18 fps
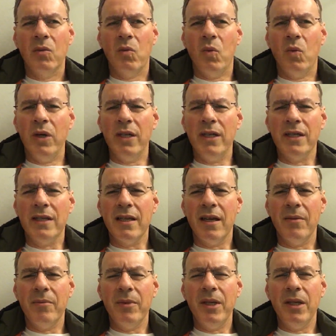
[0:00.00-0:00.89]
what does
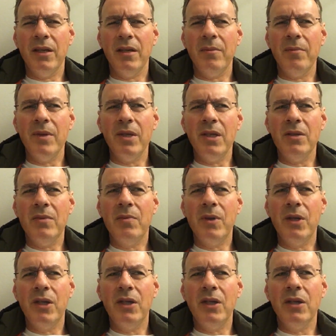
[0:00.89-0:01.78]
that mean? It means
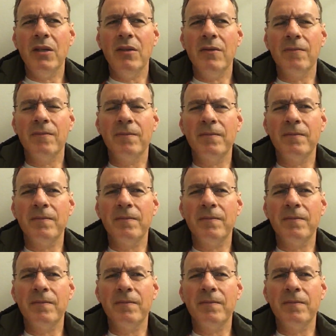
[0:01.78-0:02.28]
being